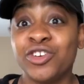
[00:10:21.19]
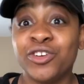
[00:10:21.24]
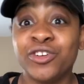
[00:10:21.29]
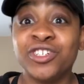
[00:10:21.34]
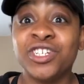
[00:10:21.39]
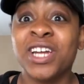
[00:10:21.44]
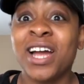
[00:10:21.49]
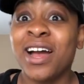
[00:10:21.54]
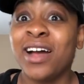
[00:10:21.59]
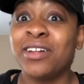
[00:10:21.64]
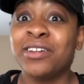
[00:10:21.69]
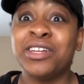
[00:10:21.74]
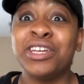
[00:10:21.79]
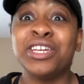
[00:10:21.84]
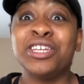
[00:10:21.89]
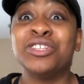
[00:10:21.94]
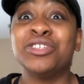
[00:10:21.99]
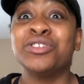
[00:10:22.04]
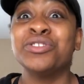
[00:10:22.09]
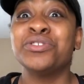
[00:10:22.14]
your child
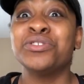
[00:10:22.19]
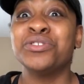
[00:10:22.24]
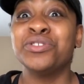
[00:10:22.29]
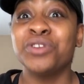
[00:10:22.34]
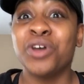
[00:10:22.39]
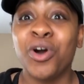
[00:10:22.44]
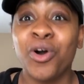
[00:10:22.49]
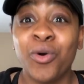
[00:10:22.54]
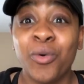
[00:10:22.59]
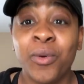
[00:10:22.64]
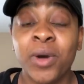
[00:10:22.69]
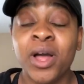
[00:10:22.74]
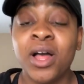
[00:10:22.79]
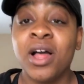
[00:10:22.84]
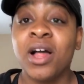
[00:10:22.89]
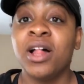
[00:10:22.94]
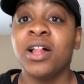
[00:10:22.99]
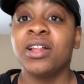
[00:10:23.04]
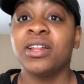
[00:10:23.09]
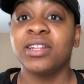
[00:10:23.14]
is so
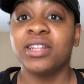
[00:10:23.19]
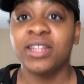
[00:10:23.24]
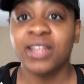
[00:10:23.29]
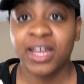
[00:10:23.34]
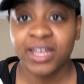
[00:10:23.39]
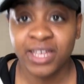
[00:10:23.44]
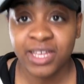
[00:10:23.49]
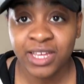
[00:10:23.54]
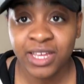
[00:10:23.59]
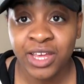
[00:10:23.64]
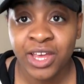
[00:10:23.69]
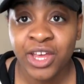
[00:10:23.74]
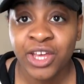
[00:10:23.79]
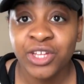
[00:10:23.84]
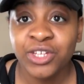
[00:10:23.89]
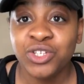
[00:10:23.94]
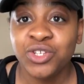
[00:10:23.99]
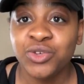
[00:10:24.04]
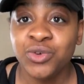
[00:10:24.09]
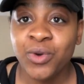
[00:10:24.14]
lucky
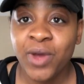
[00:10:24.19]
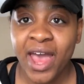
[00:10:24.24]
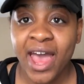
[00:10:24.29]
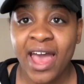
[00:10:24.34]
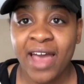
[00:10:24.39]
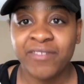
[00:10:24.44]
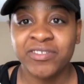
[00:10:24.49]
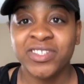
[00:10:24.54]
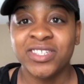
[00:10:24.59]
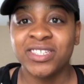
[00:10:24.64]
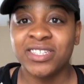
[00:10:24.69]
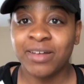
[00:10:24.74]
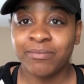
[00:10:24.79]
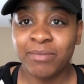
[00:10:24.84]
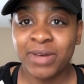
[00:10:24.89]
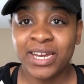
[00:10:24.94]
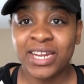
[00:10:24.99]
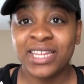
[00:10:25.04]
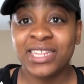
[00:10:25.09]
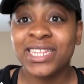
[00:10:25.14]
to have
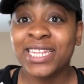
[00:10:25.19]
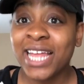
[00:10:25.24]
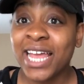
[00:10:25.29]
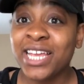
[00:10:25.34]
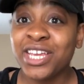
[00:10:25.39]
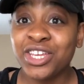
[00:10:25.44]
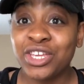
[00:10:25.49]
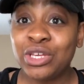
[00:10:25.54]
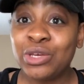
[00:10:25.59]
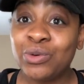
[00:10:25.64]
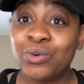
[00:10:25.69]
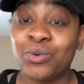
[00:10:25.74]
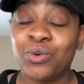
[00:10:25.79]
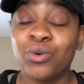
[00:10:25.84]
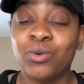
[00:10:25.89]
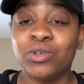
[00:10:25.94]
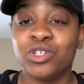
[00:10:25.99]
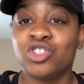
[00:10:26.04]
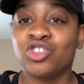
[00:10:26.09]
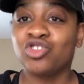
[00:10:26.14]
somebody like you
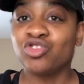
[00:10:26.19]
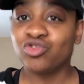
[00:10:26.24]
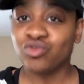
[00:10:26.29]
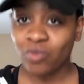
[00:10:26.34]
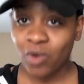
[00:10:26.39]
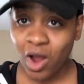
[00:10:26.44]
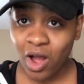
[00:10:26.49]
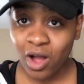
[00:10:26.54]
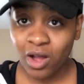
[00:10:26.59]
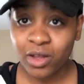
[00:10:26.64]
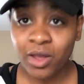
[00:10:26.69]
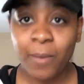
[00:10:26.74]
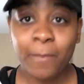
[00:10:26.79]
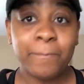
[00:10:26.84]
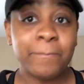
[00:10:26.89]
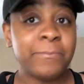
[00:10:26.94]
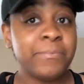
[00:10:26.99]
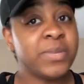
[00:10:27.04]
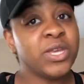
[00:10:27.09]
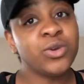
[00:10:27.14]
who is strong,
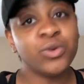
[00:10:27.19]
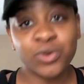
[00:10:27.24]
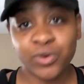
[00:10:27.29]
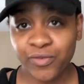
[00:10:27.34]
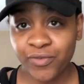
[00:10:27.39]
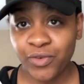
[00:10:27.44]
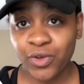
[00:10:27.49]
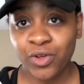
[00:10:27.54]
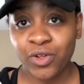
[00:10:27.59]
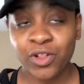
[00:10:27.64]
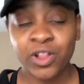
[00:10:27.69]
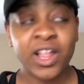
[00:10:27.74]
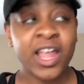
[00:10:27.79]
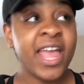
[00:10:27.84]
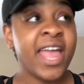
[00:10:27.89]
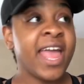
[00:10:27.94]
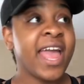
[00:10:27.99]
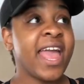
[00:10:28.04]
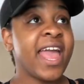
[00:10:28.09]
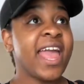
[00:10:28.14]
beautiful,
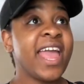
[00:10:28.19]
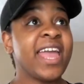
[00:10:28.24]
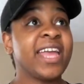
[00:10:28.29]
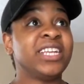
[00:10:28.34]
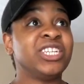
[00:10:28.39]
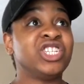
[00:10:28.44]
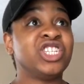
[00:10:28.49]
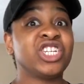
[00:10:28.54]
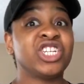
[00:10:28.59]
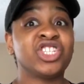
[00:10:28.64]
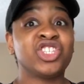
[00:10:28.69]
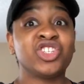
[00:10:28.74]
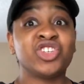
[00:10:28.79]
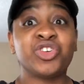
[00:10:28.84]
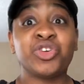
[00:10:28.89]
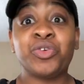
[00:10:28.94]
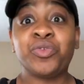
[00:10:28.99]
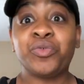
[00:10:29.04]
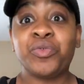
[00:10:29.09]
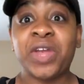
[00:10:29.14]
and just
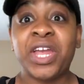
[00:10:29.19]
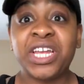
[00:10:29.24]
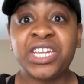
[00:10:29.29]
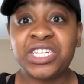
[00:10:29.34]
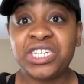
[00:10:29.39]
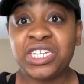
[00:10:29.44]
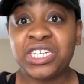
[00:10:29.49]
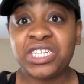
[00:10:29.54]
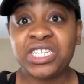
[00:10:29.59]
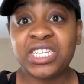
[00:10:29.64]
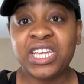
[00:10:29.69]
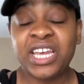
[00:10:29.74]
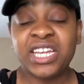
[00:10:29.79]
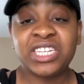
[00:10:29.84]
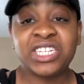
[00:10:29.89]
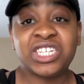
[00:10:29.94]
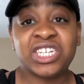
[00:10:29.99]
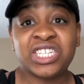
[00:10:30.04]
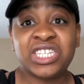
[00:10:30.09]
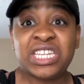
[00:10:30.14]
courageous
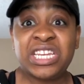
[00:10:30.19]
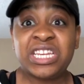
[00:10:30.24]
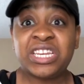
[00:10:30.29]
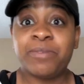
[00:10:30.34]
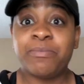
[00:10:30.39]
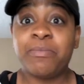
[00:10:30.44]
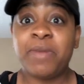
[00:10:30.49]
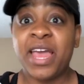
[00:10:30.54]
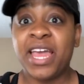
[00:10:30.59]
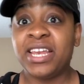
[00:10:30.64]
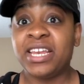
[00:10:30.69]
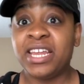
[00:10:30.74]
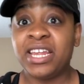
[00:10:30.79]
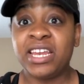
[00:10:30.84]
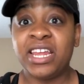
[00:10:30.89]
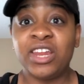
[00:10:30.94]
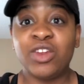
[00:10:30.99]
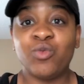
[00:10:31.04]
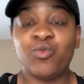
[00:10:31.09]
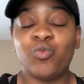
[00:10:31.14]
and just
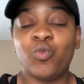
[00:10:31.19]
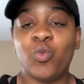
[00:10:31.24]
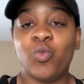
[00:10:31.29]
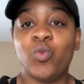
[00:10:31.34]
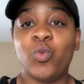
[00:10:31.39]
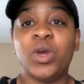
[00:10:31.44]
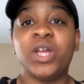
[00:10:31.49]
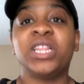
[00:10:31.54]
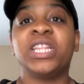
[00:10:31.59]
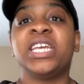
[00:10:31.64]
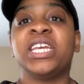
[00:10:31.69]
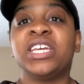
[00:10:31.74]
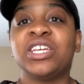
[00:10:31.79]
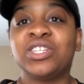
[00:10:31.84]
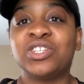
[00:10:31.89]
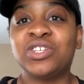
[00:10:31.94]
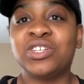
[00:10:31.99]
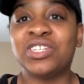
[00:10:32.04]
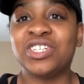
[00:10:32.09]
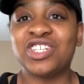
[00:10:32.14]
independent and
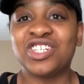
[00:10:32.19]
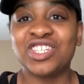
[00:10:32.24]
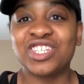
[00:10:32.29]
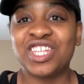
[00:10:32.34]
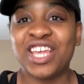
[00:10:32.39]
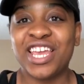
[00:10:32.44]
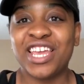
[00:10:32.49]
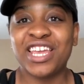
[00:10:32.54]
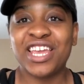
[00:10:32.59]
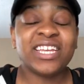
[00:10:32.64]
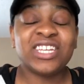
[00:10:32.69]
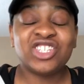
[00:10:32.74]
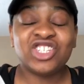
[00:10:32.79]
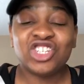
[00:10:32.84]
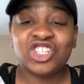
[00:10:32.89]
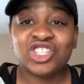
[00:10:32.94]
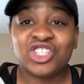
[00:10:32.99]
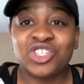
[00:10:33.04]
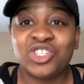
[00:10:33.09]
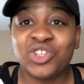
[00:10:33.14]
willing to just like, it's
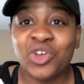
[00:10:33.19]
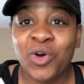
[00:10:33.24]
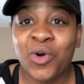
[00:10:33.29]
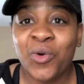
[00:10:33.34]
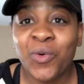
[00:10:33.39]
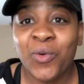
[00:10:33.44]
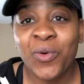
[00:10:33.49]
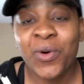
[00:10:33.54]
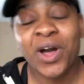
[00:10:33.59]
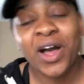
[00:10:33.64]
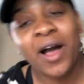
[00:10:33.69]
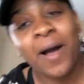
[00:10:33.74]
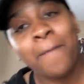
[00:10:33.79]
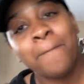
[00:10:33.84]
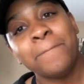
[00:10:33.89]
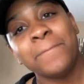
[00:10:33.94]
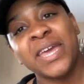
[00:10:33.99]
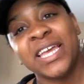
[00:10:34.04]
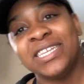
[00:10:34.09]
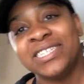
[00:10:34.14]
just so
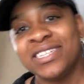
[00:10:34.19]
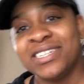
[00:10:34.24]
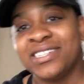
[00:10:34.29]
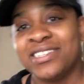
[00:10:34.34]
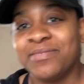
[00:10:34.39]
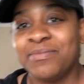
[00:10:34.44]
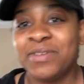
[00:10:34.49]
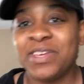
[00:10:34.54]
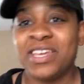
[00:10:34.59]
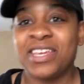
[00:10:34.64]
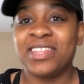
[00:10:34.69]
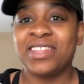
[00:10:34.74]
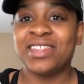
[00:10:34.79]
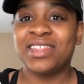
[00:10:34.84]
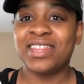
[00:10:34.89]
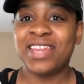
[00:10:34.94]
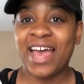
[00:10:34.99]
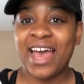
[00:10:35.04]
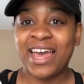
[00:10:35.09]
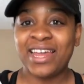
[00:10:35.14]
amazing to me
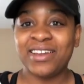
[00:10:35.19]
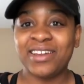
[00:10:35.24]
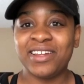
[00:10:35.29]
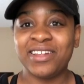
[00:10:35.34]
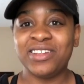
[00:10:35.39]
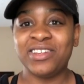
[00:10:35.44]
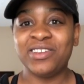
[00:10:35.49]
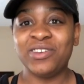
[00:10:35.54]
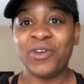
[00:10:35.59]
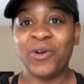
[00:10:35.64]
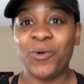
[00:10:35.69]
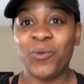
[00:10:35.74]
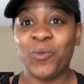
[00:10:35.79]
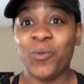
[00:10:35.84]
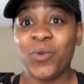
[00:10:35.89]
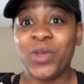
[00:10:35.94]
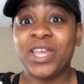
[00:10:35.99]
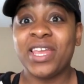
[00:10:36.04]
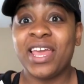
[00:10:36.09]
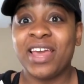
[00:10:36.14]
that, you know,
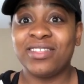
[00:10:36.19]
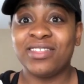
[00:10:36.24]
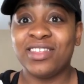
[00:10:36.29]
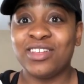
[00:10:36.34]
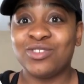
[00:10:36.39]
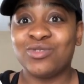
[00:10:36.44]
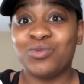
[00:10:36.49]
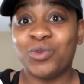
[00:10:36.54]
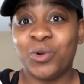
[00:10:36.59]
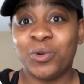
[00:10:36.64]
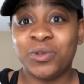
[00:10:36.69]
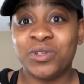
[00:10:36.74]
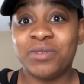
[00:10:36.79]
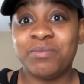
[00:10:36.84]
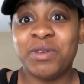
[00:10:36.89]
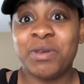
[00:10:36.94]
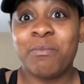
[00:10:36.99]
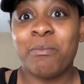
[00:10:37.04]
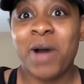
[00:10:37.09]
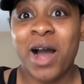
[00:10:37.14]
we get this role to
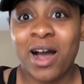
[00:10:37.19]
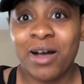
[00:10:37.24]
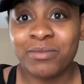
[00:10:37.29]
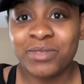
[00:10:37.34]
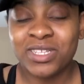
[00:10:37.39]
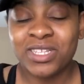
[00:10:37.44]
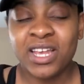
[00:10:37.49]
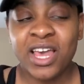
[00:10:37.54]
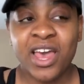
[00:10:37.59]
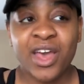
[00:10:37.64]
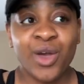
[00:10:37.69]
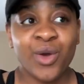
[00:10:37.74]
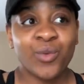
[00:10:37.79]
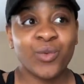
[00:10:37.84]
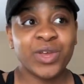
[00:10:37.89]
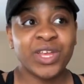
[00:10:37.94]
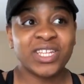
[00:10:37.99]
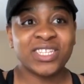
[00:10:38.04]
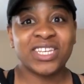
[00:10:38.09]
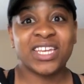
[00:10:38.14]
be moms.
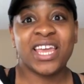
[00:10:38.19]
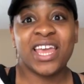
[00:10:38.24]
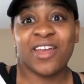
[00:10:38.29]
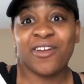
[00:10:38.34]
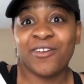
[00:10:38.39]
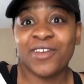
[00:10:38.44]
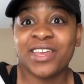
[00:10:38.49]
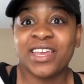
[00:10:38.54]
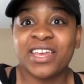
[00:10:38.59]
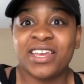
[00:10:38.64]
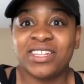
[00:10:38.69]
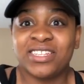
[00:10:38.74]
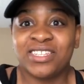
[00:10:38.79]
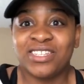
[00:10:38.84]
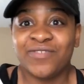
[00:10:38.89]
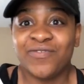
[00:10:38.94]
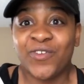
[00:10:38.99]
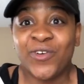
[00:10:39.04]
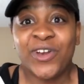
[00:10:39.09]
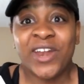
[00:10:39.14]
We get to carry
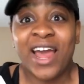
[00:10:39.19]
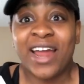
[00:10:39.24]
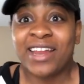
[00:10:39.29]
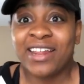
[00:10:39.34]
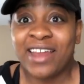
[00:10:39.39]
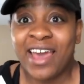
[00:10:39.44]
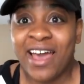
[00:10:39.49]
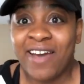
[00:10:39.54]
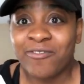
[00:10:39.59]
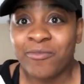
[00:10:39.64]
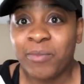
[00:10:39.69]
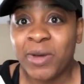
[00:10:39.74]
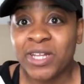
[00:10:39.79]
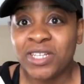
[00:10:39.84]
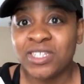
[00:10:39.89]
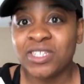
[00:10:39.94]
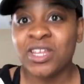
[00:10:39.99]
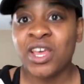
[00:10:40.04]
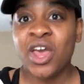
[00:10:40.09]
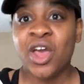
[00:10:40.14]
kids for nine and a half
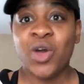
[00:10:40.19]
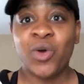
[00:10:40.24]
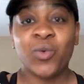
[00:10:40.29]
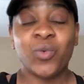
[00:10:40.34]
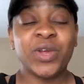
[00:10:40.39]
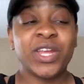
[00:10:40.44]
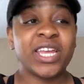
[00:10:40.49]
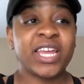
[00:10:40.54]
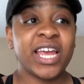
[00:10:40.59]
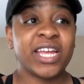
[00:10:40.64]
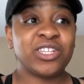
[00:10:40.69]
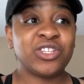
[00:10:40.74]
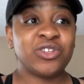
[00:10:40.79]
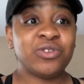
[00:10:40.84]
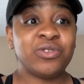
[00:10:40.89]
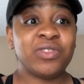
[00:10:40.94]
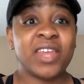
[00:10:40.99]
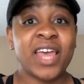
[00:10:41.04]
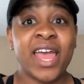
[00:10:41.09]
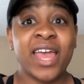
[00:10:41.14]
months. We get
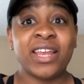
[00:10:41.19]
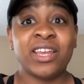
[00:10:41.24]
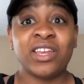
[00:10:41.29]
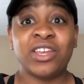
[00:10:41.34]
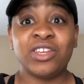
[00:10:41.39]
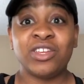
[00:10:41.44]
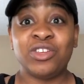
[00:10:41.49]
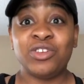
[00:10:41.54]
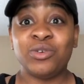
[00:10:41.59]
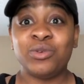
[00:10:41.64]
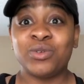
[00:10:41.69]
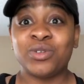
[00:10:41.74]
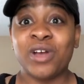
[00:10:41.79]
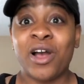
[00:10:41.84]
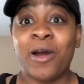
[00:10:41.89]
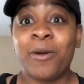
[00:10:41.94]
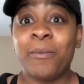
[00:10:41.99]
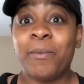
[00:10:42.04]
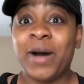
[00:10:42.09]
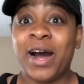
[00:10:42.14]
to then use
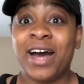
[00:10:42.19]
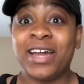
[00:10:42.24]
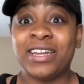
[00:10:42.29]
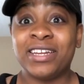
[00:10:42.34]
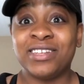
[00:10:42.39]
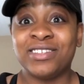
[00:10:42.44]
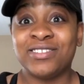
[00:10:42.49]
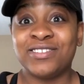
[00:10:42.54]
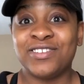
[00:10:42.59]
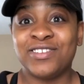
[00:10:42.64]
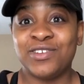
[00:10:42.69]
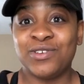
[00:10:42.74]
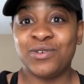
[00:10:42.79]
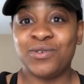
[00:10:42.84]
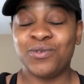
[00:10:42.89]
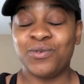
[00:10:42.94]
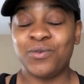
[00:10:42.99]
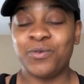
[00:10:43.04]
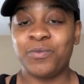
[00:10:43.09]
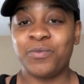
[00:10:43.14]
our bodies
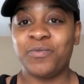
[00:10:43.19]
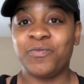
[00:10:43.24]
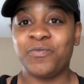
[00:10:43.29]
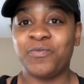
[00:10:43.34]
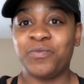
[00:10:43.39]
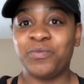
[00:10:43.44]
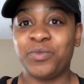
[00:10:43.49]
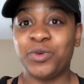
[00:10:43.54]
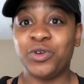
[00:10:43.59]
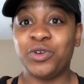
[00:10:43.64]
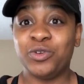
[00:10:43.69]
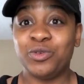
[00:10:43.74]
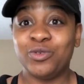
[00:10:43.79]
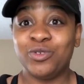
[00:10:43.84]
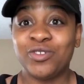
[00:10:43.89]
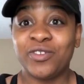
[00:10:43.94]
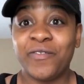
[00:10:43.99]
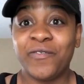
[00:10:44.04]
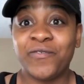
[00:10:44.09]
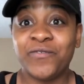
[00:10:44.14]
to
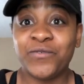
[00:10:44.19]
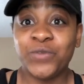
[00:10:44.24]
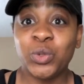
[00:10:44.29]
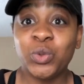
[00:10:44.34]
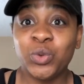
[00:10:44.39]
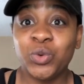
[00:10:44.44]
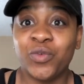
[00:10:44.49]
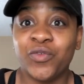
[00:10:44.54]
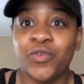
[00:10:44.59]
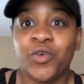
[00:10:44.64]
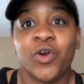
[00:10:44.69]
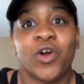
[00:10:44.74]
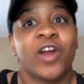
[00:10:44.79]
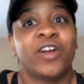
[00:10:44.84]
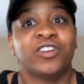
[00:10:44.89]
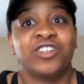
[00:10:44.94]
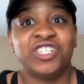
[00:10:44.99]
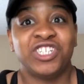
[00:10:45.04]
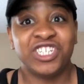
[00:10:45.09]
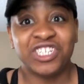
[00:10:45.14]
produce food for
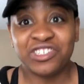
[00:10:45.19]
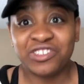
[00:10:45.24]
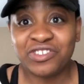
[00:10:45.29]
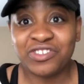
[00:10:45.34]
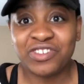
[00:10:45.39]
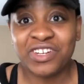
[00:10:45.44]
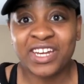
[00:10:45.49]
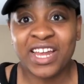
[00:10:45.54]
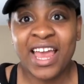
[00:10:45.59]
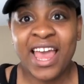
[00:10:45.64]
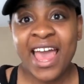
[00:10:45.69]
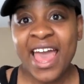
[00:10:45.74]
our children.